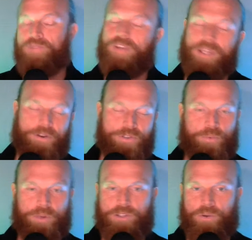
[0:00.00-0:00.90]
the videos that
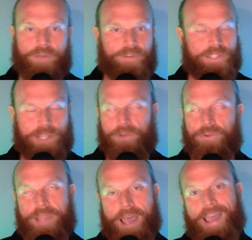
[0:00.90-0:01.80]
we do every single
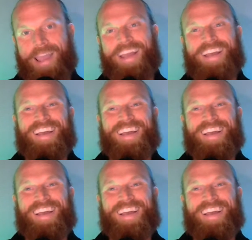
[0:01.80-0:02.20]
day,